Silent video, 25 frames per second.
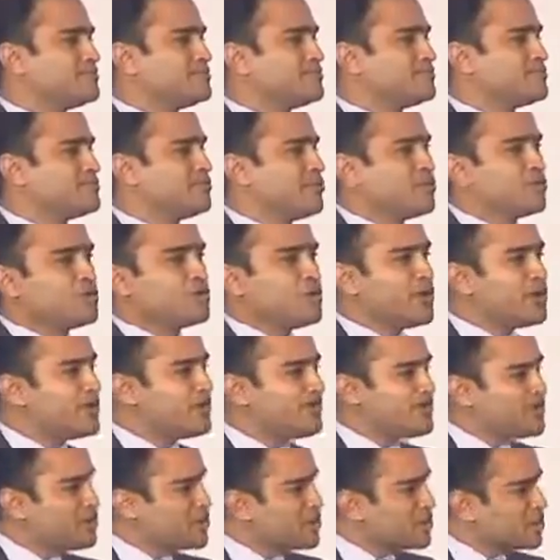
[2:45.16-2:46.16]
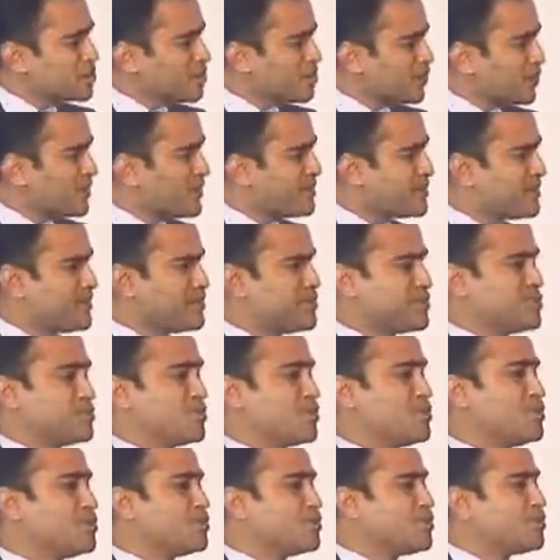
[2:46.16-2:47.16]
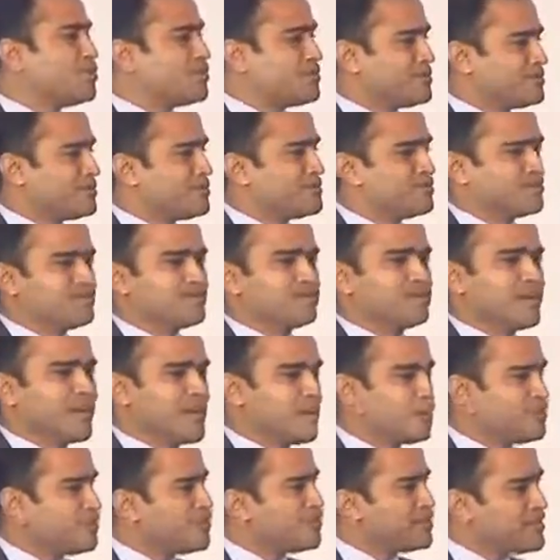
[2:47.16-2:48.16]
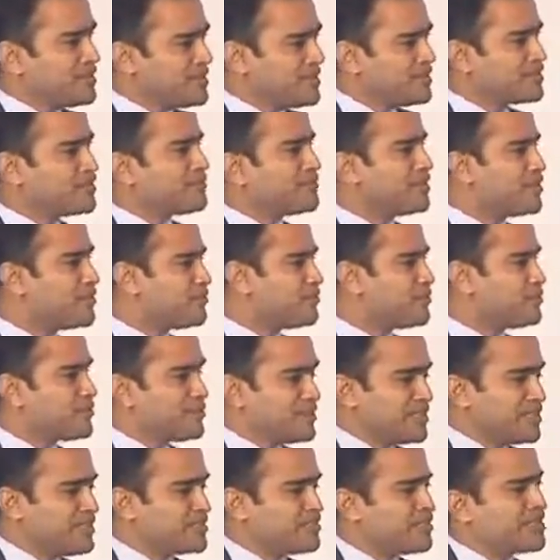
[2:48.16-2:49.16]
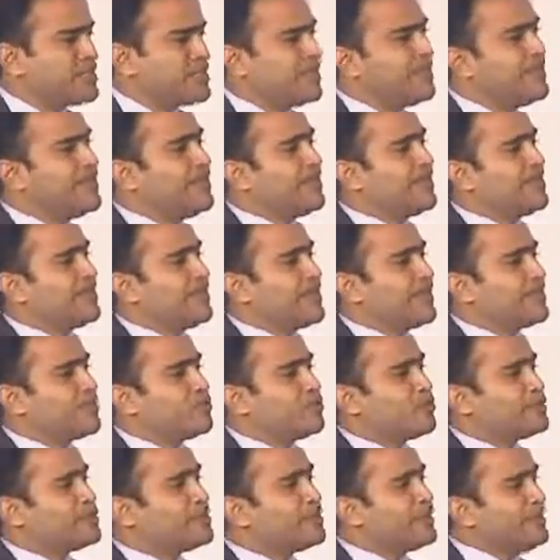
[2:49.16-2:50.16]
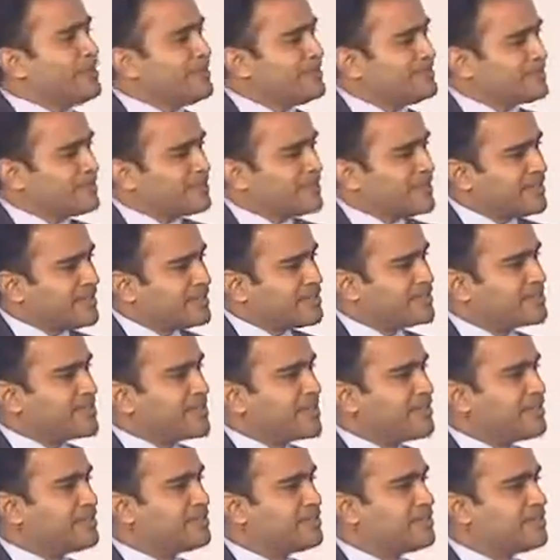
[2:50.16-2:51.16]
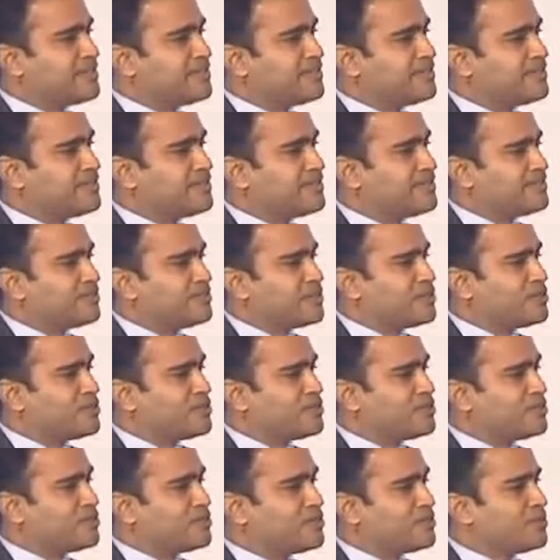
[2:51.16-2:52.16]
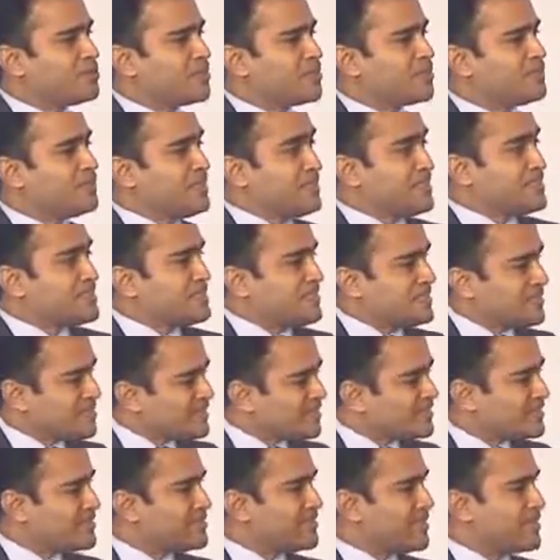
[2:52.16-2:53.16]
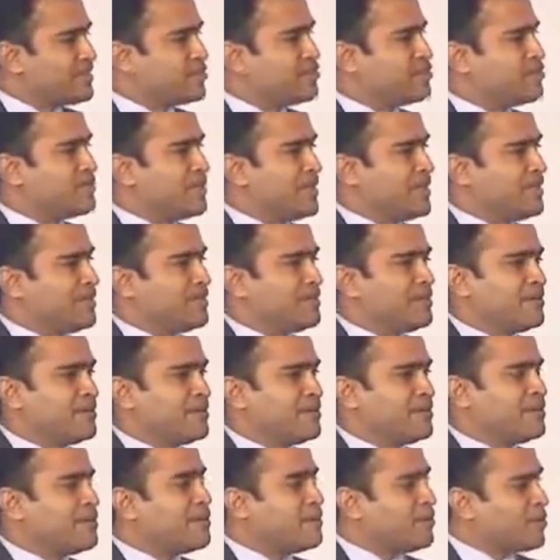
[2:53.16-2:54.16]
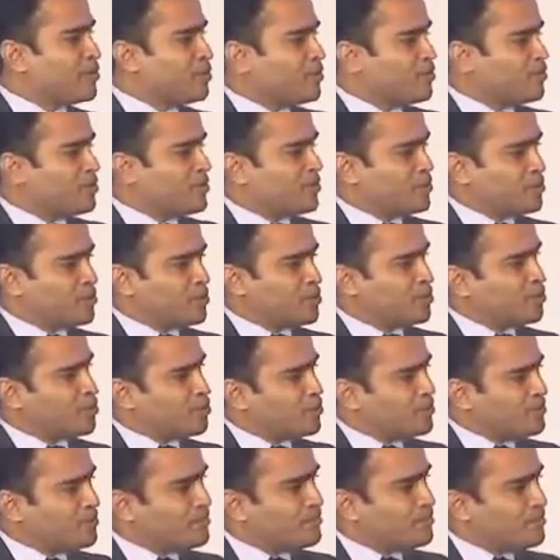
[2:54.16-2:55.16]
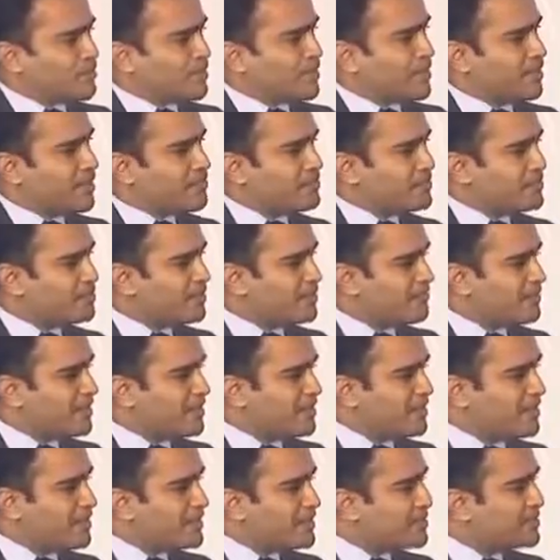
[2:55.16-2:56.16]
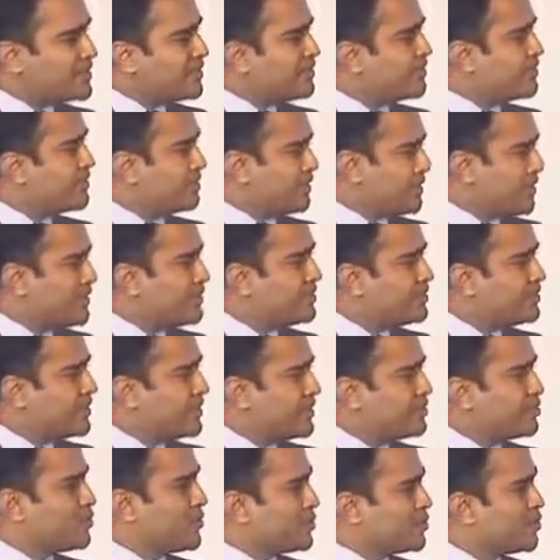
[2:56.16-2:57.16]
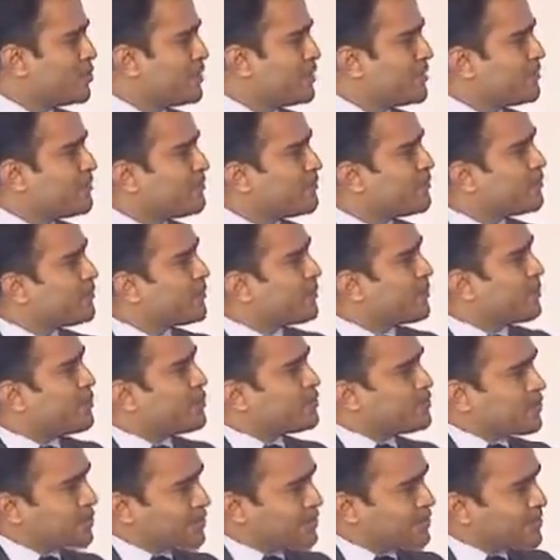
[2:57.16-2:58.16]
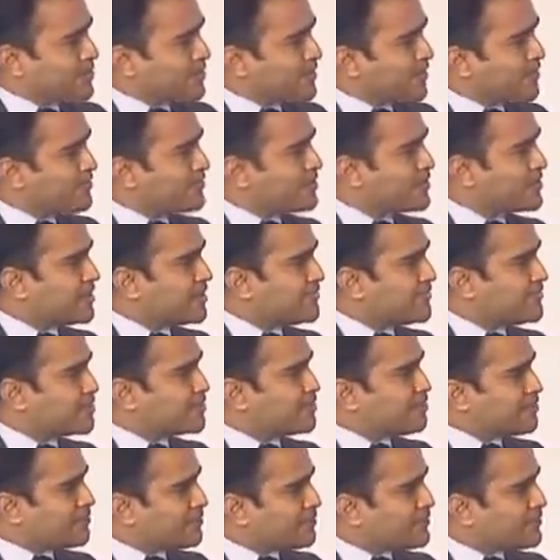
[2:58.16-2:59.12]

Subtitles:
for your individual stories. I just want to know how you've reached, where you've reached, and what are the key learnings, and what are the mistakes that you made to become a wealth leader that you are today. So Arpita, can we start with you?